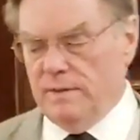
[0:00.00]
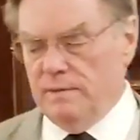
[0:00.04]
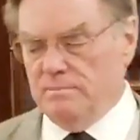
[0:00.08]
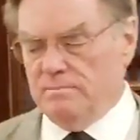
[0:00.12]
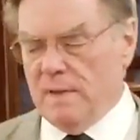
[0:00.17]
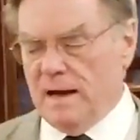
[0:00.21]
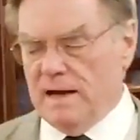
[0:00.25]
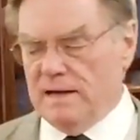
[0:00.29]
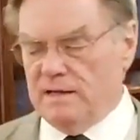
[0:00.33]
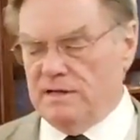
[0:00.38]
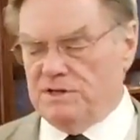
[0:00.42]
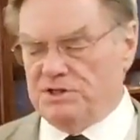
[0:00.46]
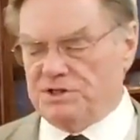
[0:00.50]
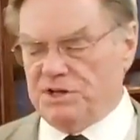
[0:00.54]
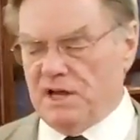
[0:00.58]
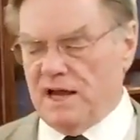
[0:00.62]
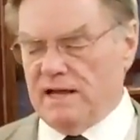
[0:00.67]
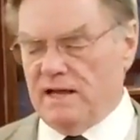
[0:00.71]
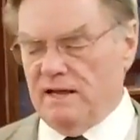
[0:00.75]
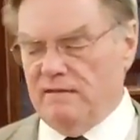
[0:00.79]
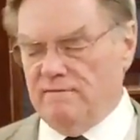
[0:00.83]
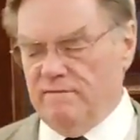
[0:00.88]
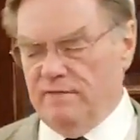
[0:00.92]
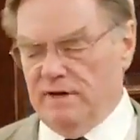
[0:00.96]
My
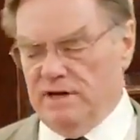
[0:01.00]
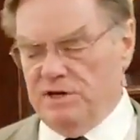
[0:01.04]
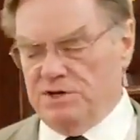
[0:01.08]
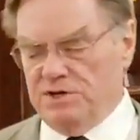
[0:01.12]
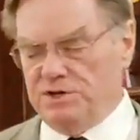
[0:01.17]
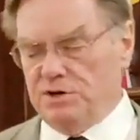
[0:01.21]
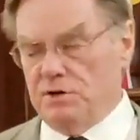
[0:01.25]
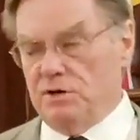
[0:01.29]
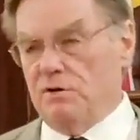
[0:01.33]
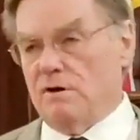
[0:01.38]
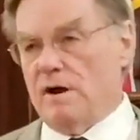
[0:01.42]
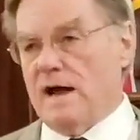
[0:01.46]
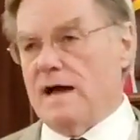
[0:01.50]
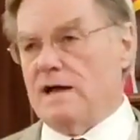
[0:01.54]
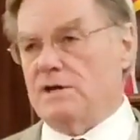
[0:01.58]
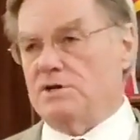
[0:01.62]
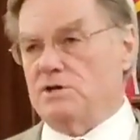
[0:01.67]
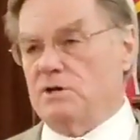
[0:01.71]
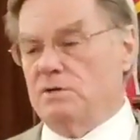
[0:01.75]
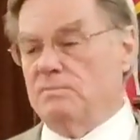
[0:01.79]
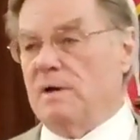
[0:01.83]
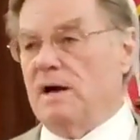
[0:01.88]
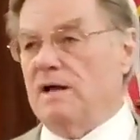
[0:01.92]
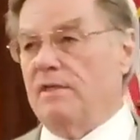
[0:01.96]
second vision, or
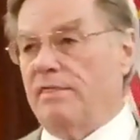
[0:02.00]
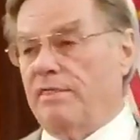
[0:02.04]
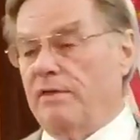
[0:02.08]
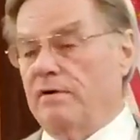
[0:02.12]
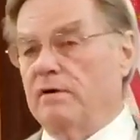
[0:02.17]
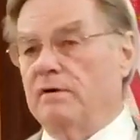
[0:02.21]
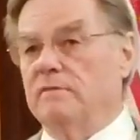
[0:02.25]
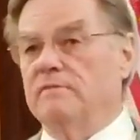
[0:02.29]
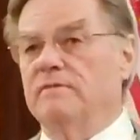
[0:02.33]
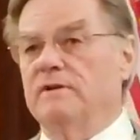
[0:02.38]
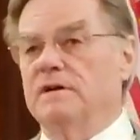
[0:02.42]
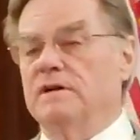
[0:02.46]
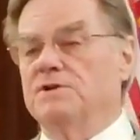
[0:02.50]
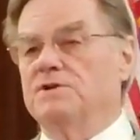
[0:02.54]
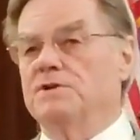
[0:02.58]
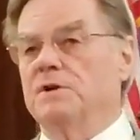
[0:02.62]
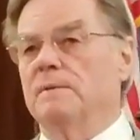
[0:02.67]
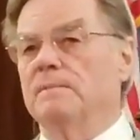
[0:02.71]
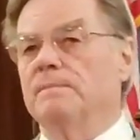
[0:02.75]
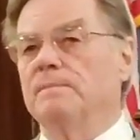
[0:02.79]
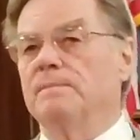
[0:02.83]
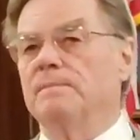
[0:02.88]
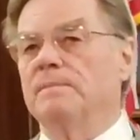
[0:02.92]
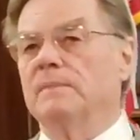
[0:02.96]
actually my third
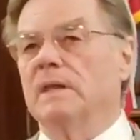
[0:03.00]
vision.